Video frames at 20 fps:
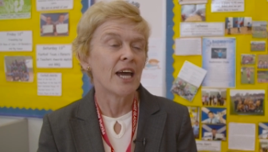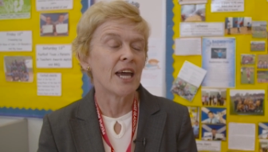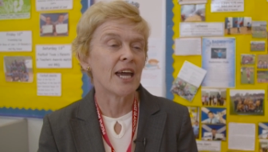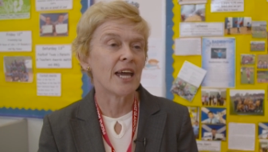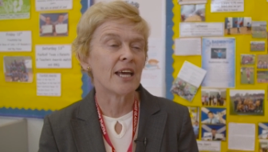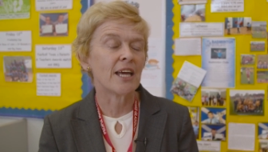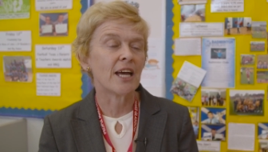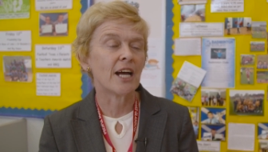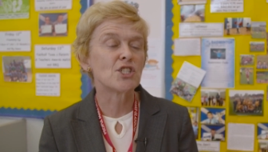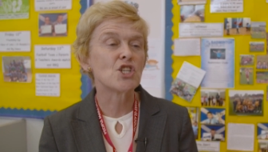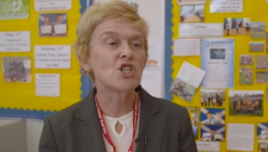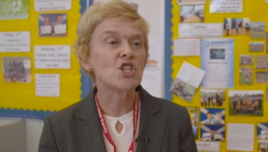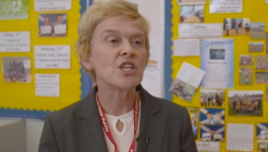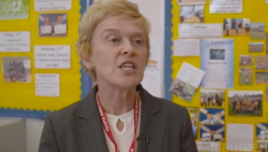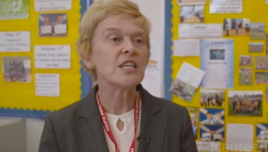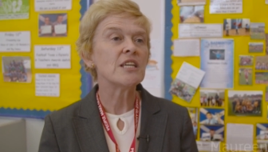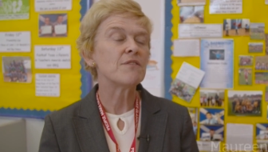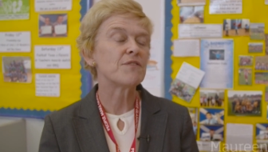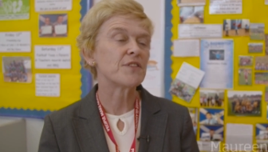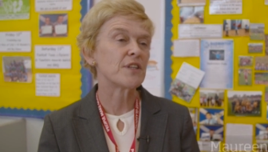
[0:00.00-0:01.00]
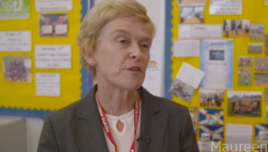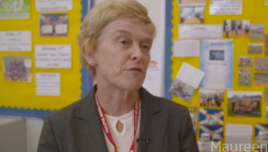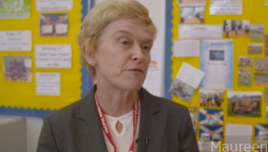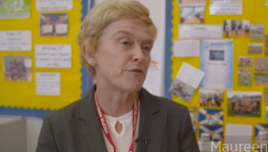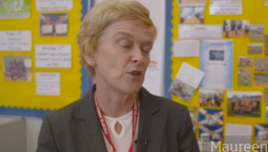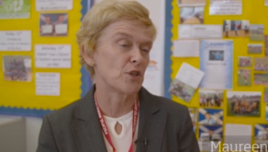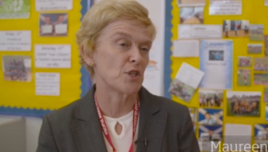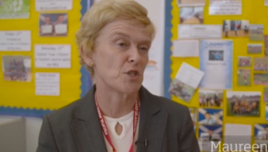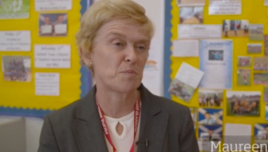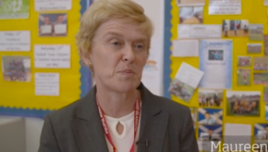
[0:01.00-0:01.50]
uh, achieve their
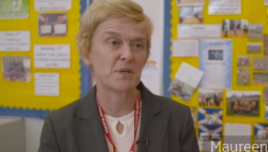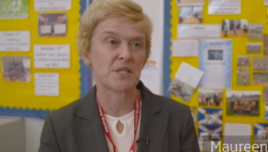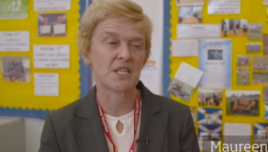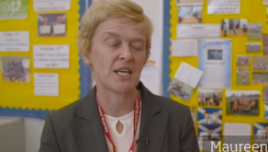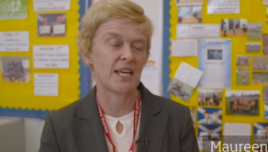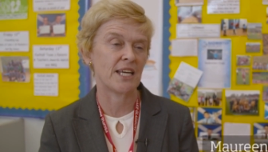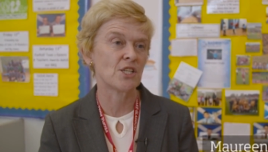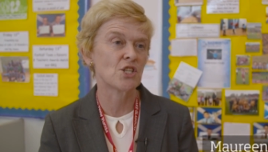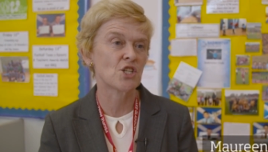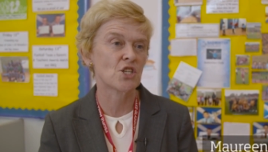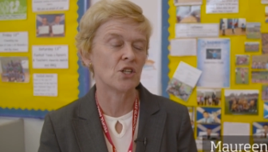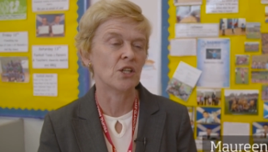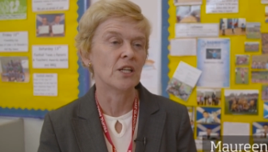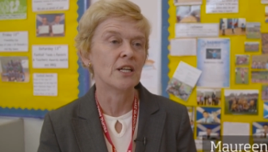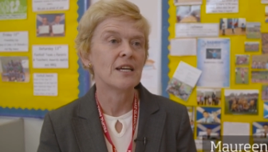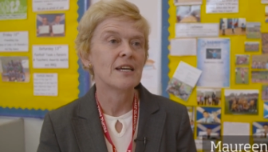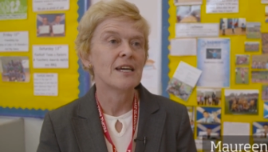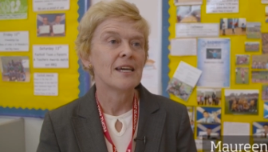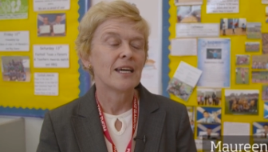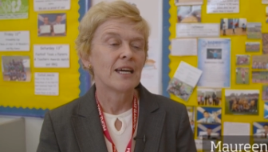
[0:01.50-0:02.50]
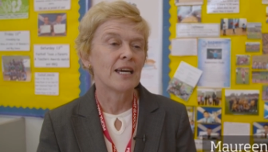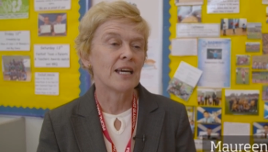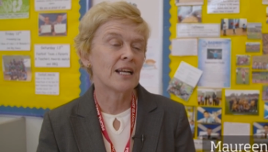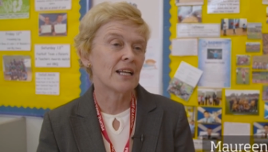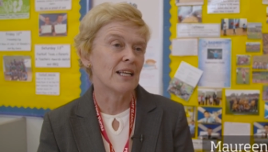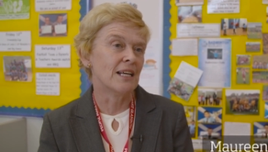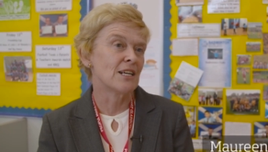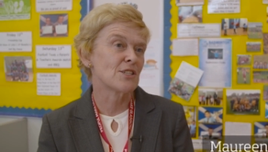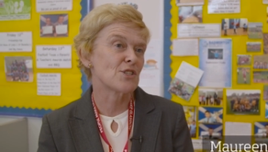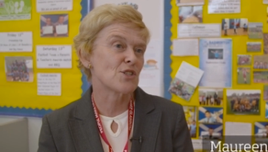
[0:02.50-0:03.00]
fullest potential.
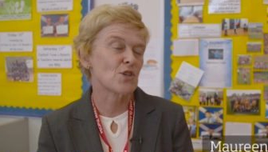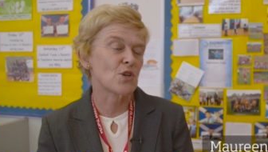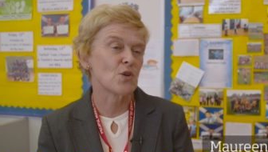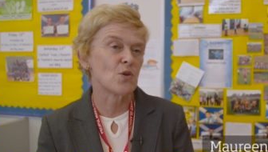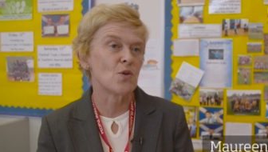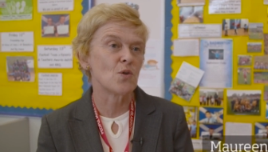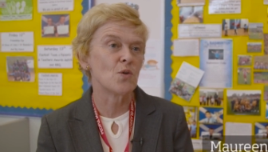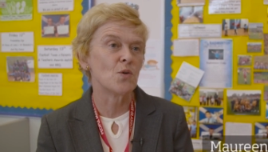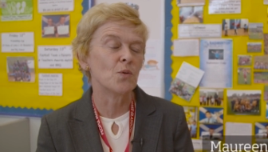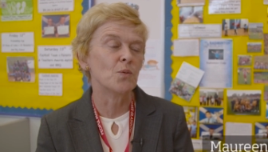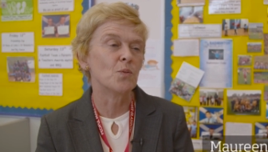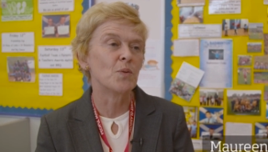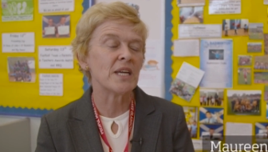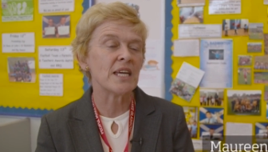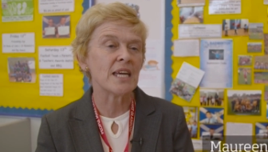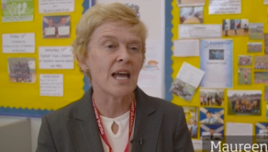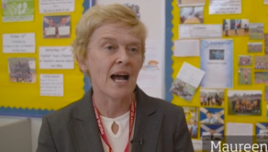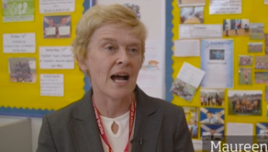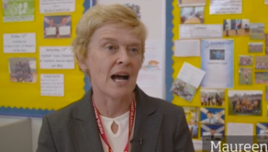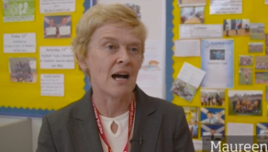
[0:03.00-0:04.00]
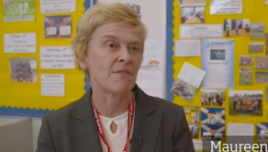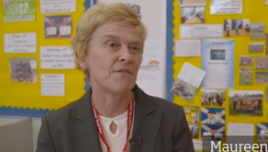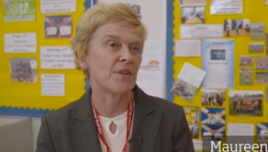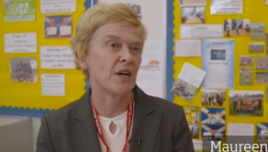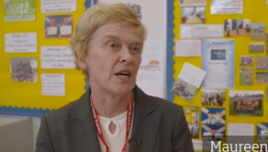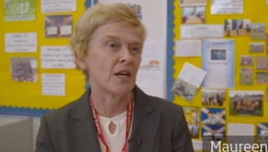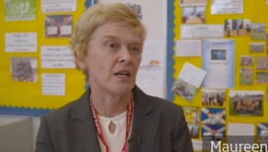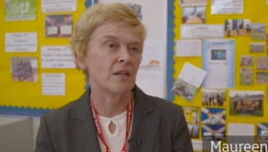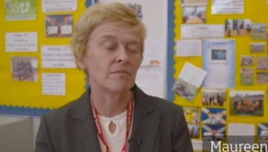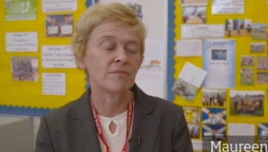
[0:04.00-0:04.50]
In Glasgow, we
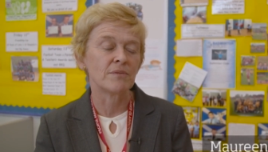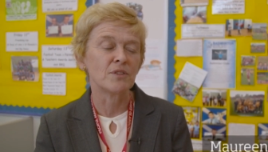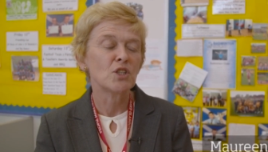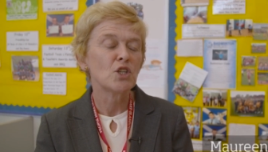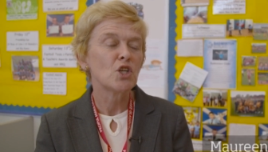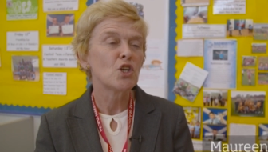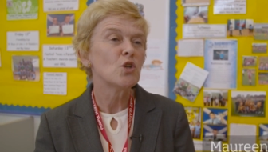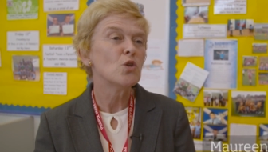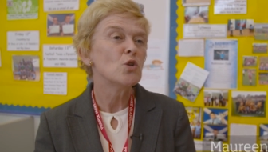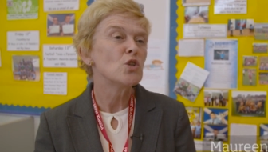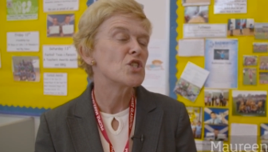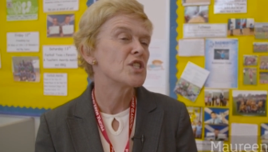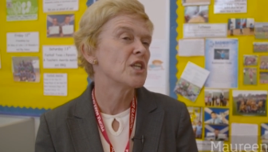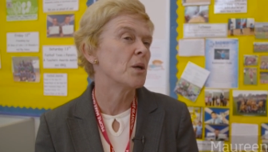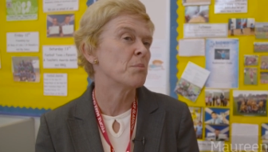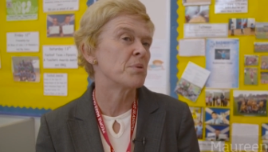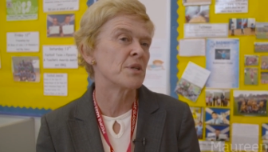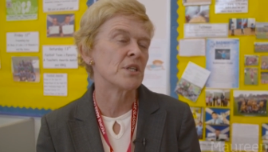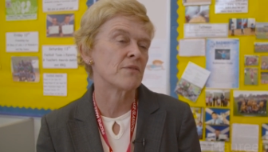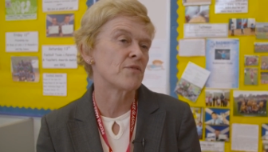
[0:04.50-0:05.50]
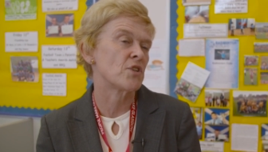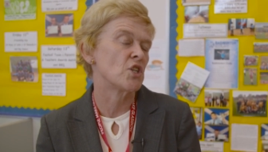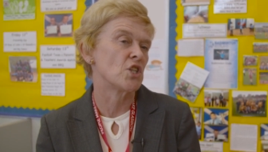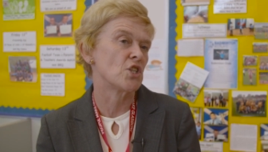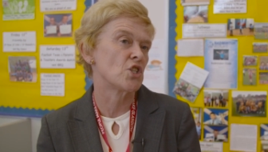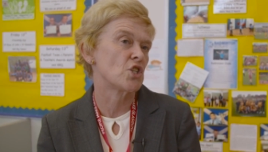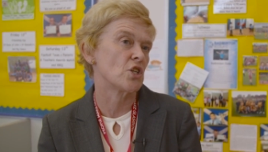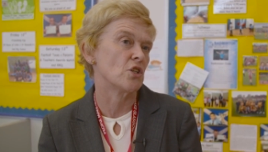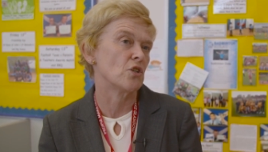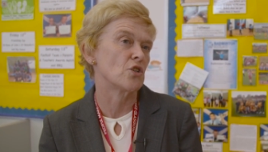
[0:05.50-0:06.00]
have a huge number of
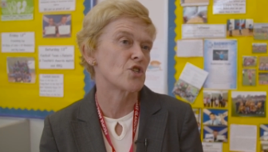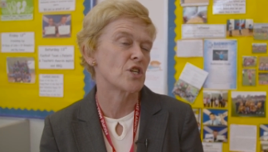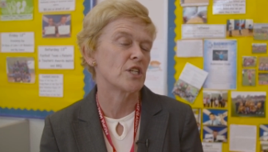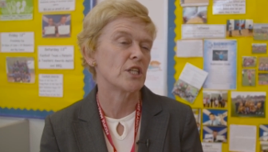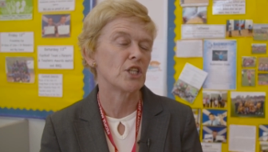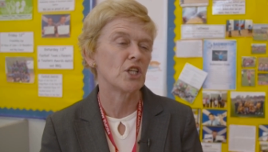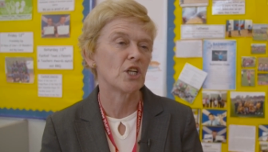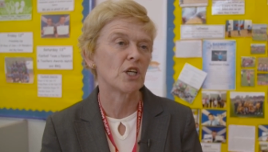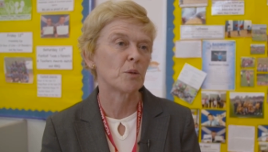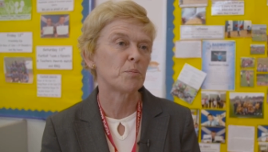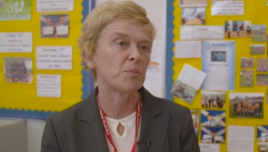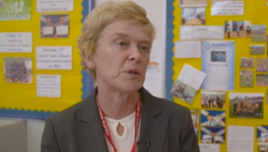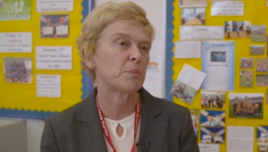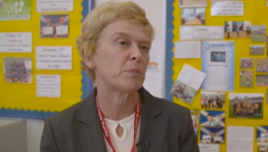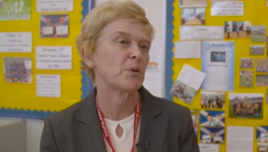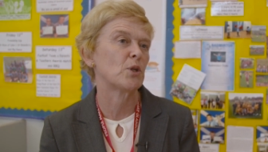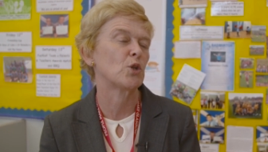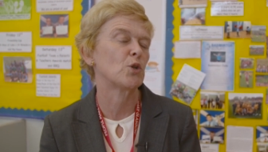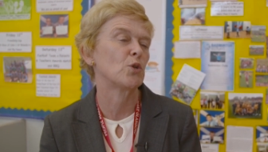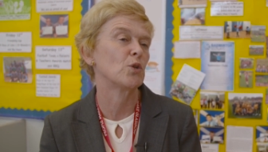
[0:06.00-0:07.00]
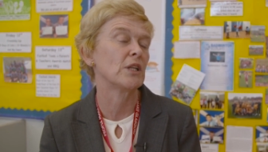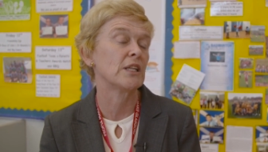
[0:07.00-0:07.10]
children and young people who